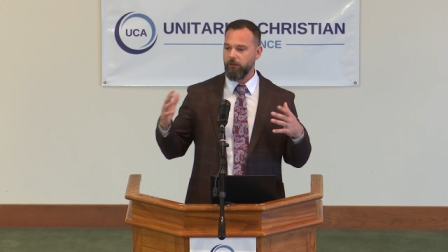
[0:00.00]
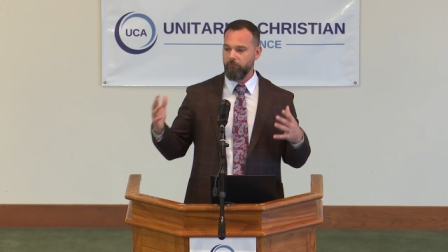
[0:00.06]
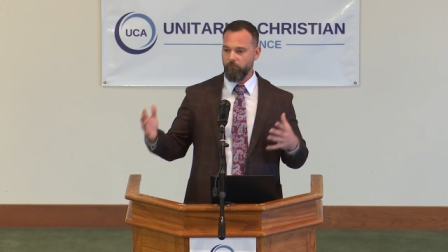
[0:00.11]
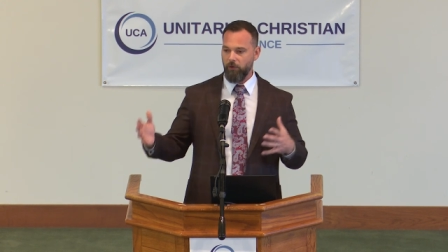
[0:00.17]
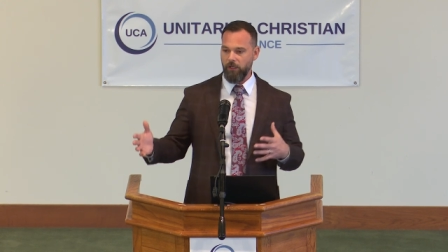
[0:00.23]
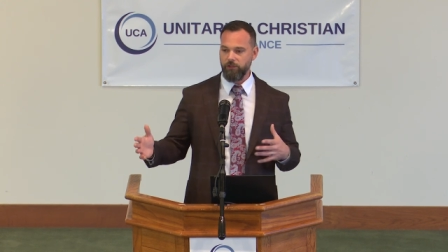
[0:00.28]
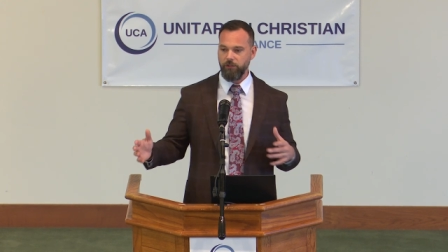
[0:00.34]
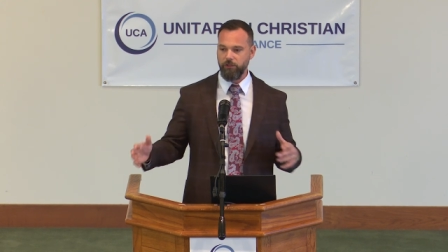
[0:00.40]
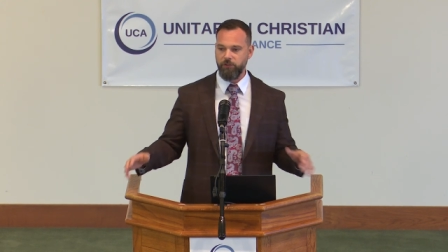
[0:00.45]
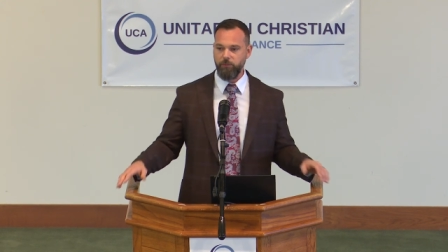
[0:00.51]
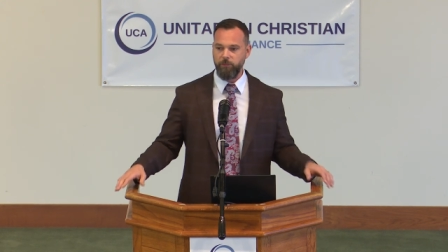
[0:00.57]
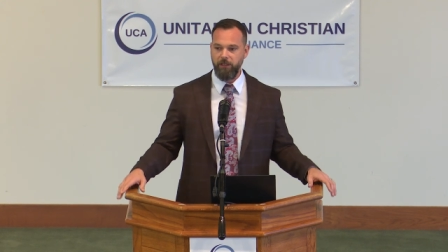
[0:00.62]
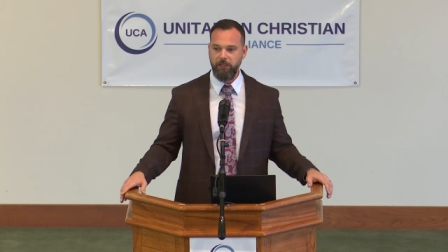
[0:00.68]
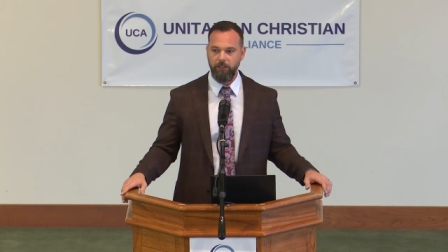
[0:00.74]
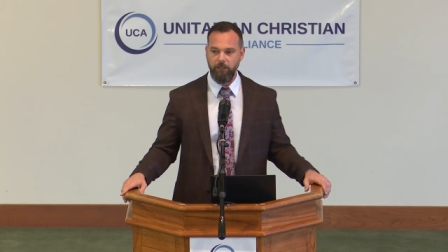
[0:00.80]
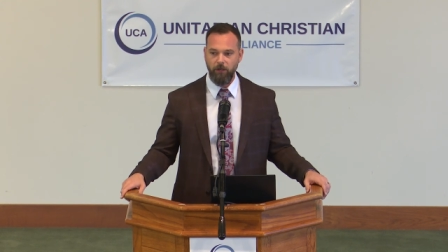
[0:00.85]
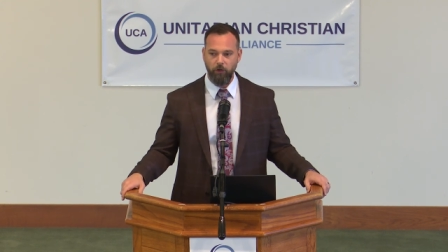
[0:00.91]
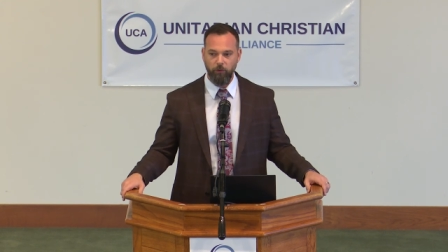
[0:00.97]
Russian
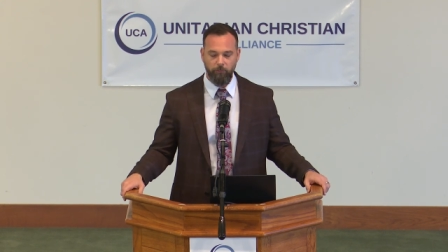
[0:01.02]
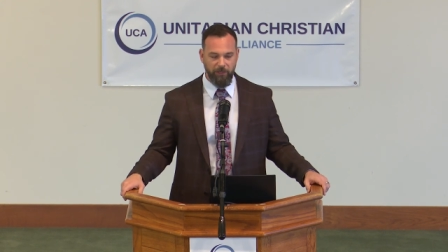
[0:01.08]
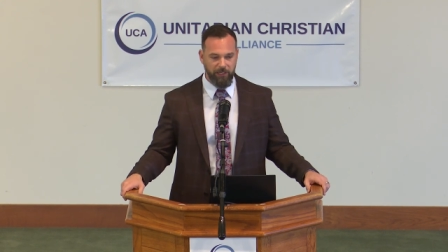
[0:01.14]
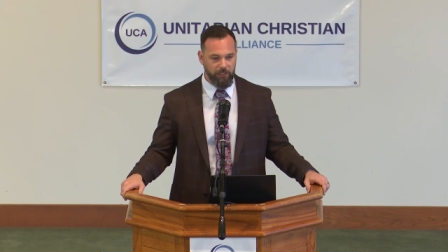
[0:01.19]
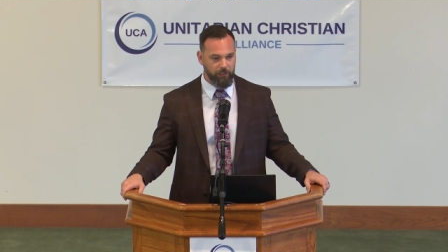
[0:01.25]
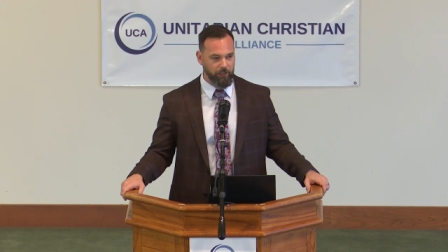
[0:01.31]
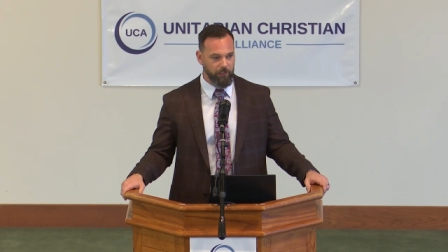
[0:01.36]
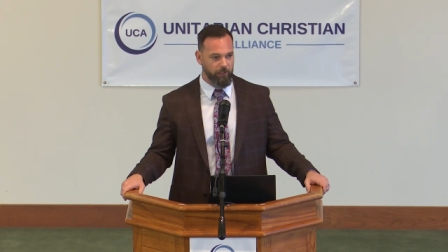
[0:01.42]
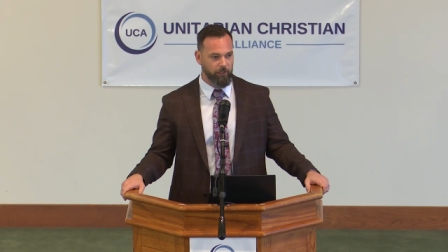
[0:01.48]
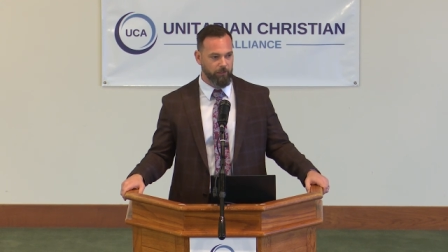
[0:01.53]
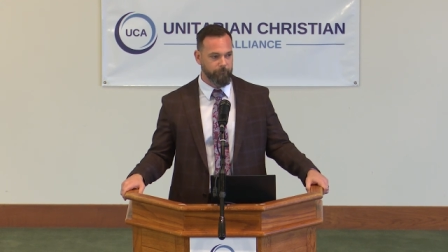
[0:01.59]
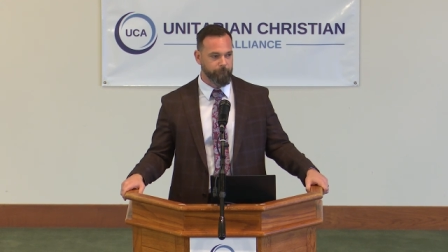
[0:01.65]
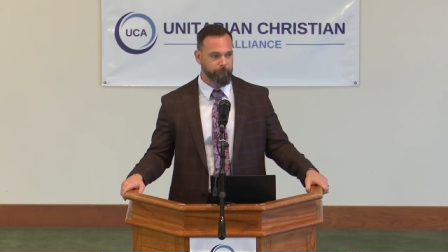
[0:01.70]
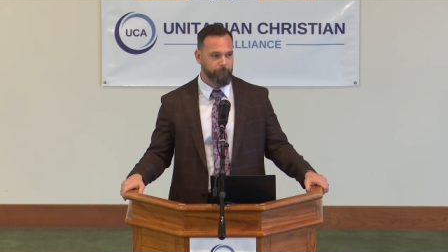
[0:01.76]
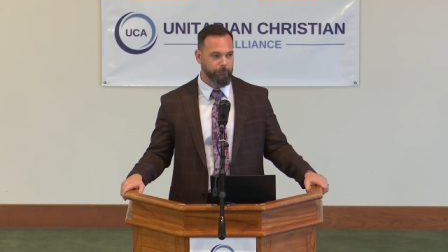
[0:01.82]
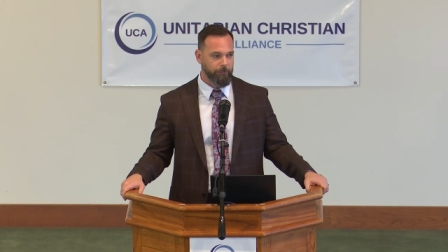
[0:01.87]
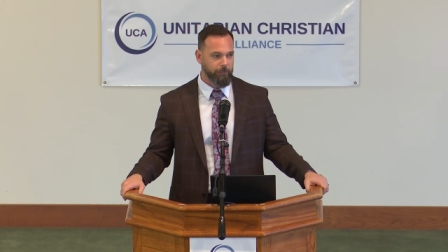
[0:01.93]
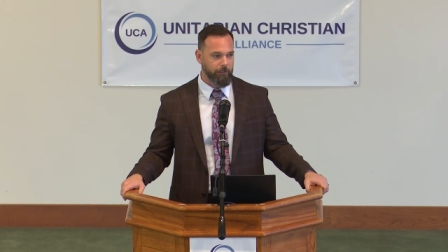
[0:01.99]
speaking Armenia
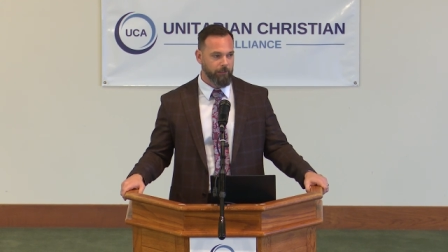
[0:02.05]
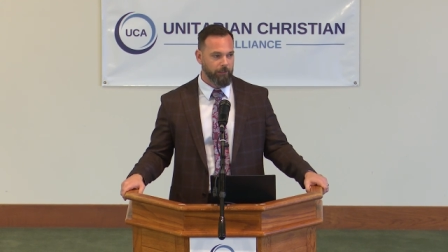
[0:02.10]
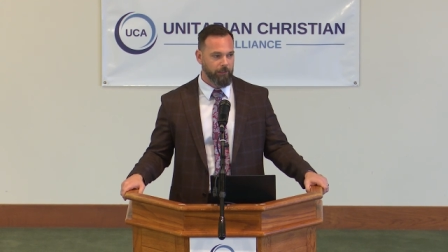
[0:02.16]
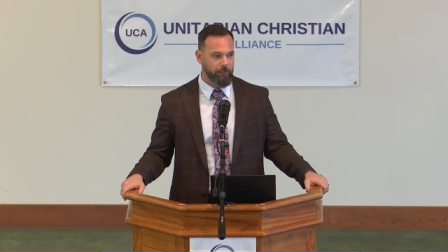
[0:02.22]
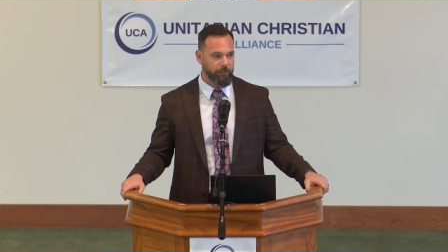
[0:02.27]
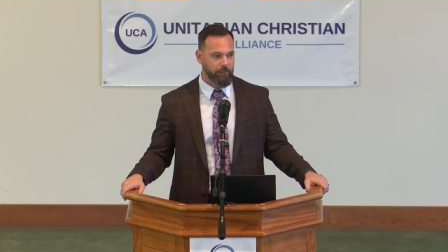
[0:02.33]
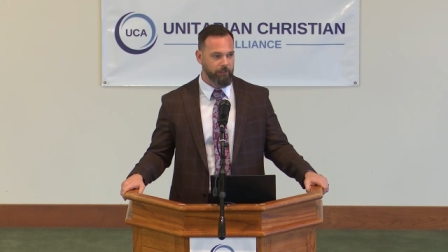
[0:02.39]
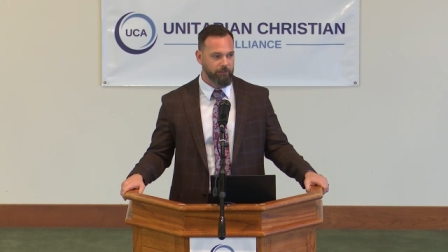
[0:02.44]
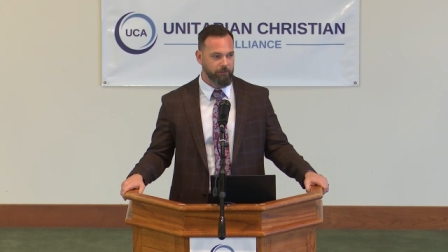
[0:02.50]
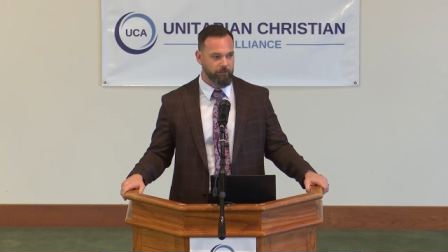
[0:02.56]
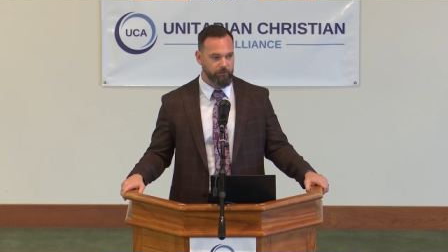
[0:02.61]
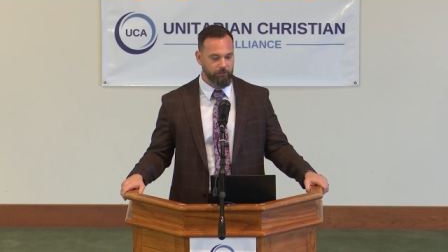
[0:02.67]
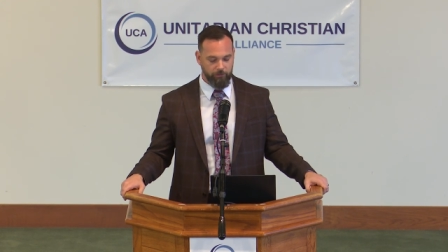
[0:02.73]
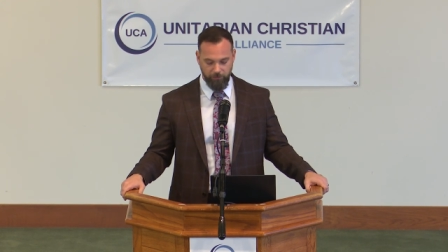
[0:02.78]
in